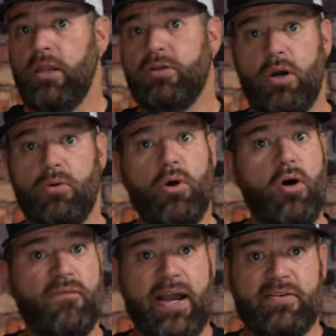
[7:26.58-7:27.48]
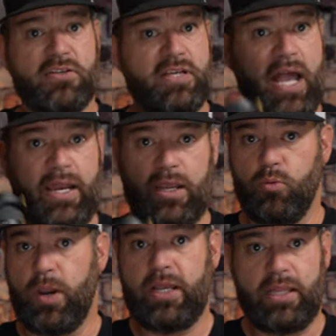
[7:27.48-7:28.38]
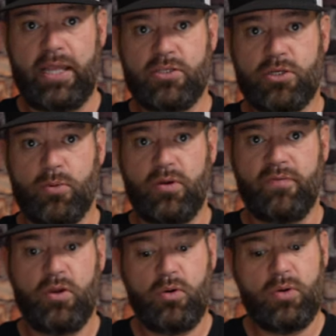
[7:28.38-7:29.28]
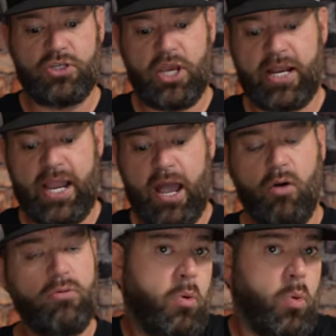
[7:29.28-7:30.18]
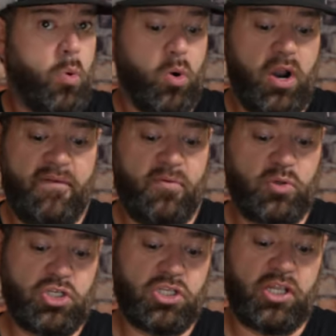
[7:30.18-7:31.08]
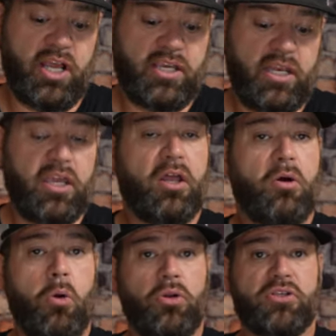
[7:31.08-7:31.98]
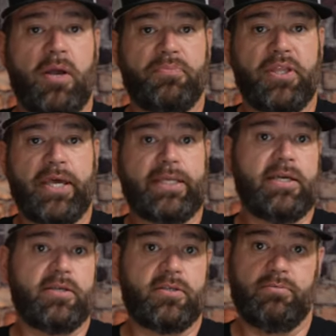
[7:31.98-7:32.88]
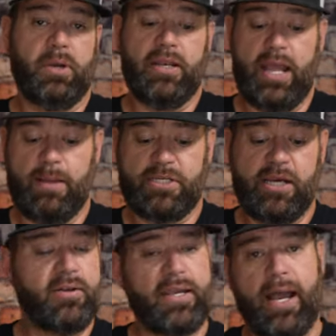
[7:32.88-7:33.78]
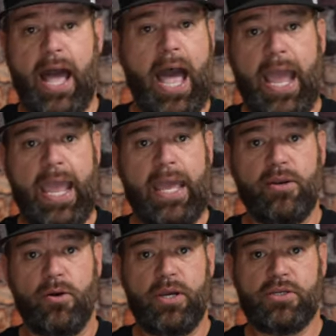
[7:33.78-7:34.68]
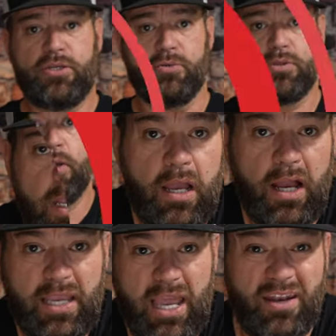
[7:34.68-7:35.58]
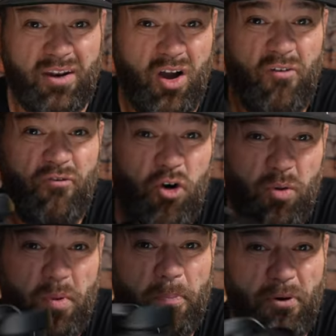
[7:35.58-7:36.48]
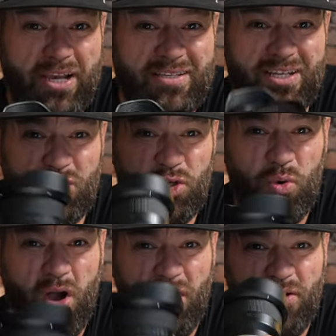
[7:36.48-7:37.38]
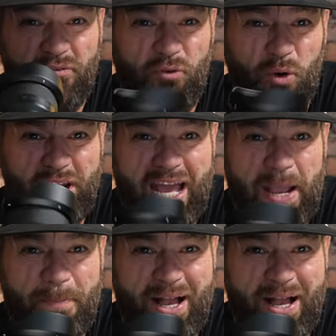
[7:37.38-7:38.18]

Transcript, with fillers: don't know if I just got a great lens to review and check out, or I was just lucky to get a hold of something like this. But I'm telling you, I had no issues. Again, affordable pricing, 249